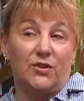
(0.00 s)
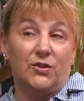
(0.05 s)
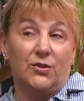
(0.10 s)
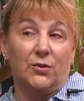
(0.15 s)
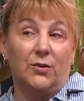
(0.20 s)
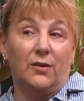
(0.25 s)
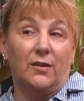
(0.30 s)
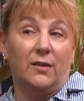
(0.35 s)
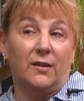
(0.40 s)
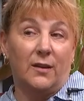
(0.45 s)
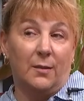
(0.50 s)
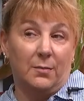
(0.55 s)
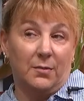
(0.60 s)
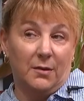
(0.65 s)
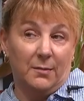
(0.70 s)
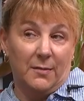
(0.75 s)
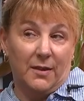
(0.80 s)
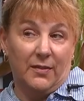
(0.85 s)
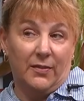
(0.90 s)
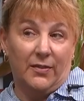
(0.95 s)
to
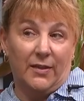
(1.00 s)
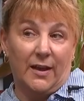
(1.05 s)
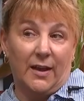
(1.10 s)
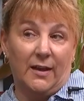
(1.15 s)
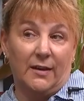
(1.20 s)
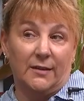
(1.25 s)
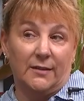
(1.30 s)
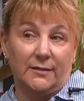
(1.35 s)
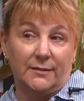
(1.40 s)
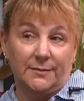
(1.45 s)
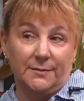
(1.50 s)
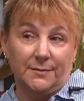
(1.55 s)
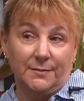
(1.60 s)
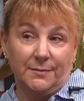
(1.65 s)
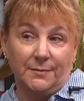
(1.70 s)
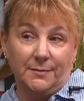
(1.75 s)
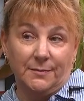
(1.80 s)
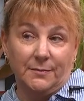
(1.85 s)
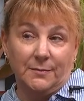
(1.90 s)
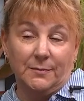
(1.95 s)
supplement that.
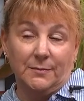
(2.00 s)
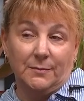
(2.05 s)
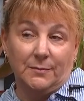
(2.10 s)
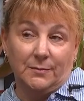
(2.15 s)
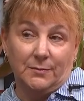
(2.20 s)
Right.